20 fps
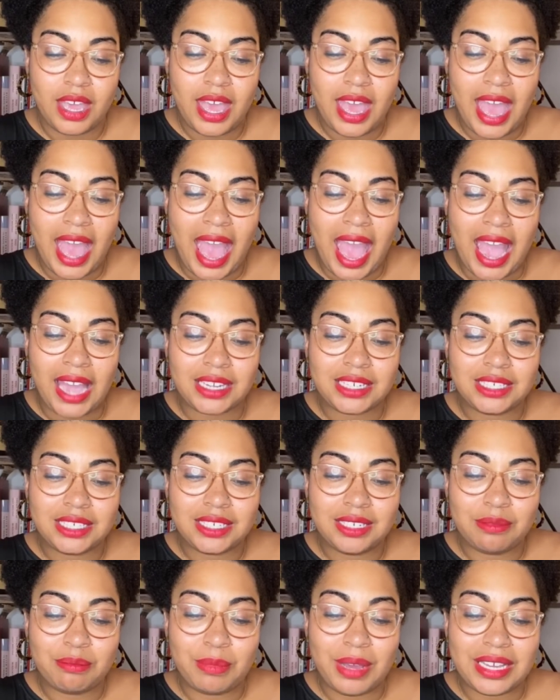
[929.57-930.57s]

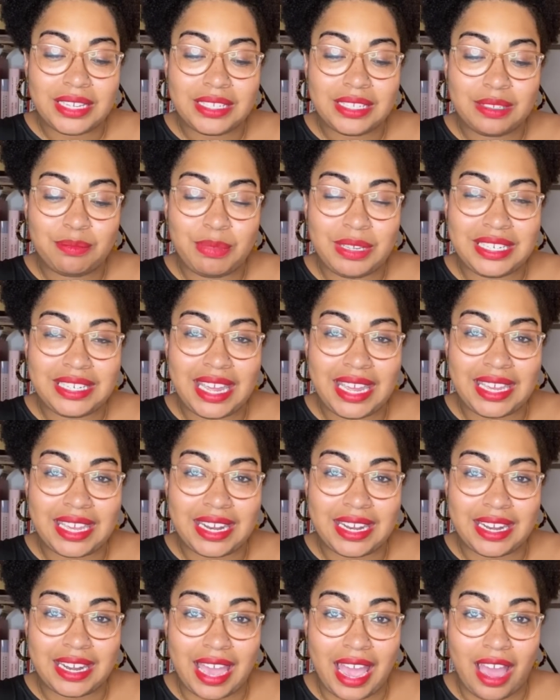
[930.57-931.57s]
Action must be
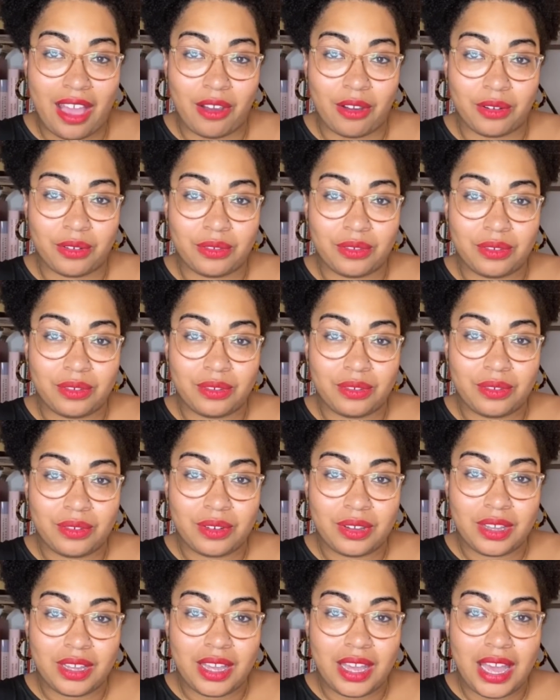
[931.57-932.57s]
taken now.
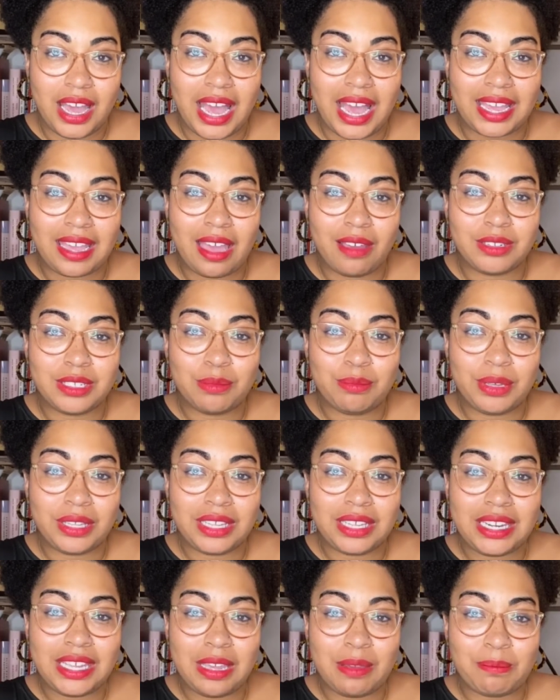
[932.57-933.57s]

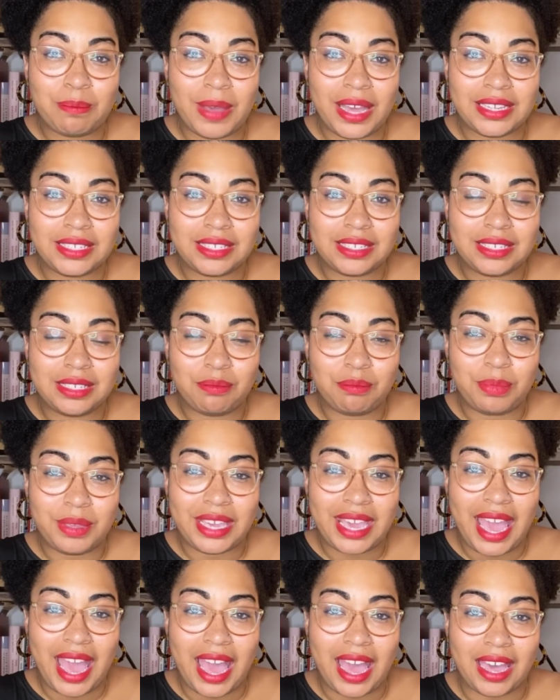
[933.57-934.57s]
Accountability must be
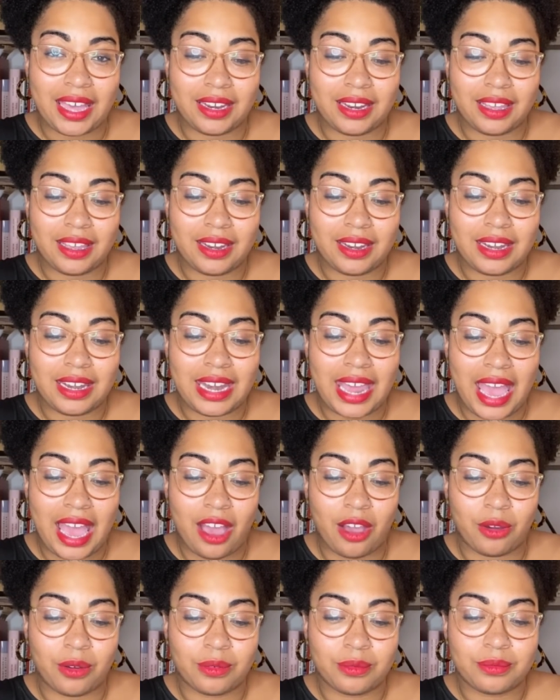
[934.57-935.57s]
had
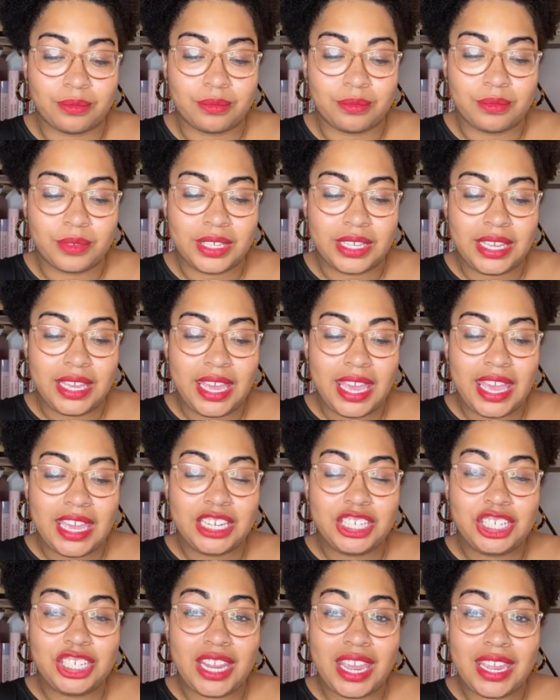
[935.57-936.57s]
now.
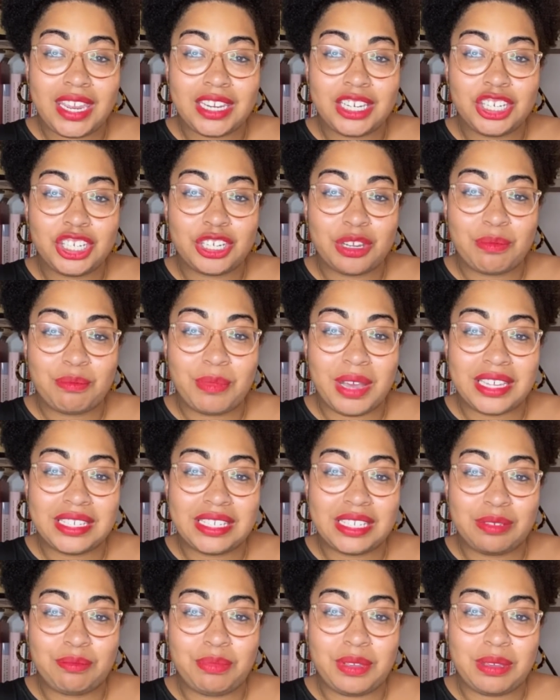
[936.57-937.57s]
Change
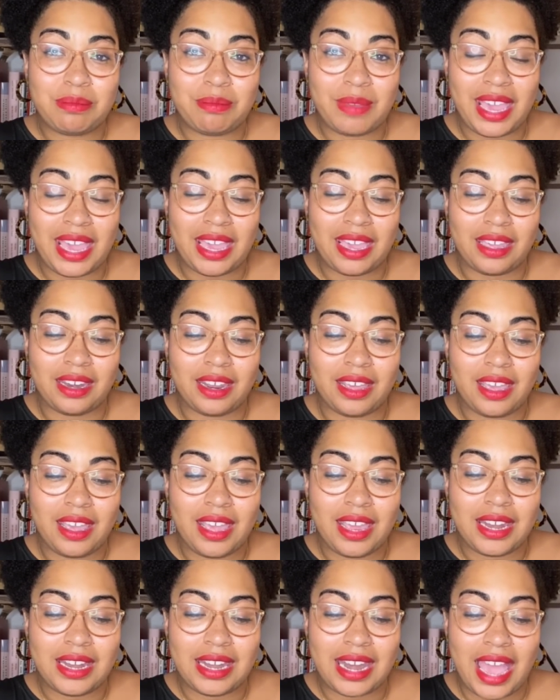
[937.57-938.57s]
must be made
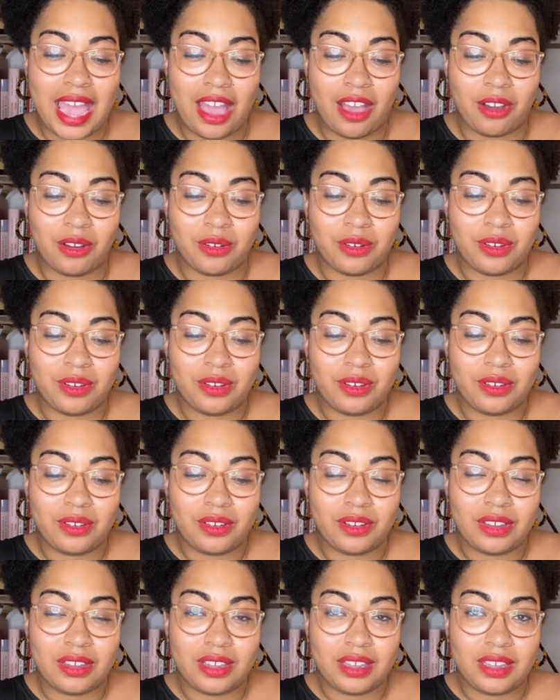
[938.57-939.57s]
now.
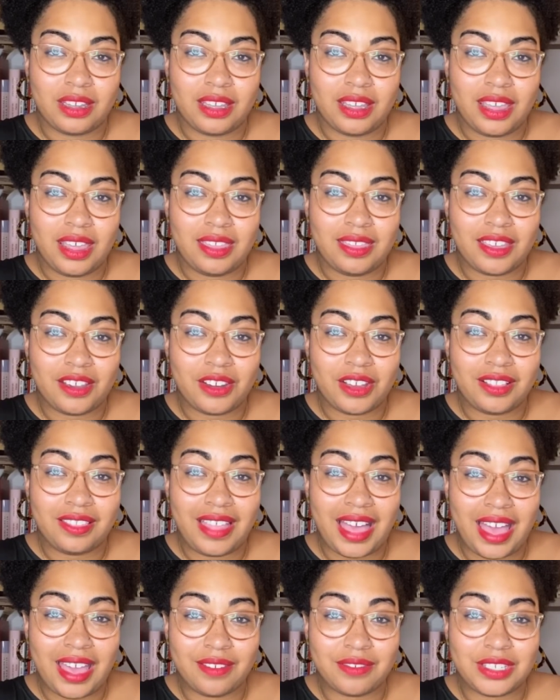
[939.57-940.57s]
There are
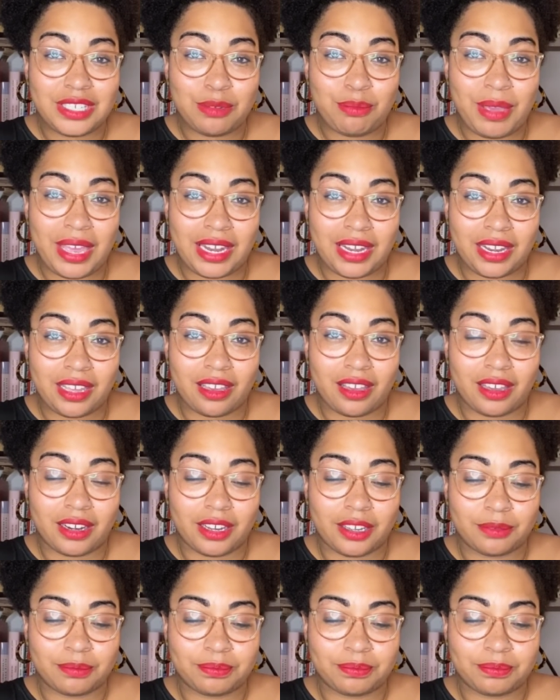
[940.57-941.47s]
lives depending on it.